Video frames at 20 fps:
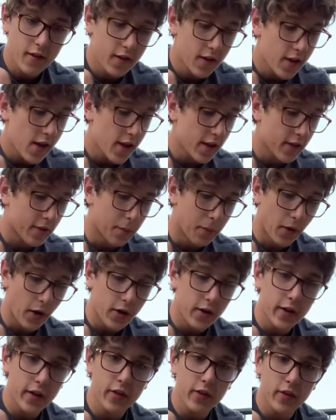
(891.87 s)
It's
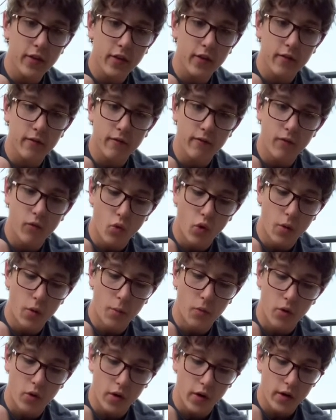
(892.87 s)
burning. One
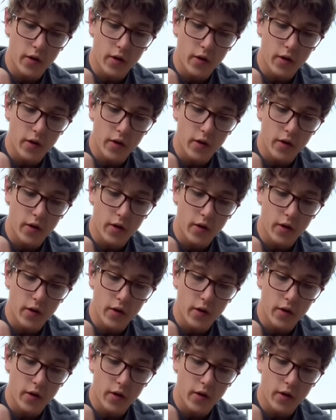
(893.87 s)
more.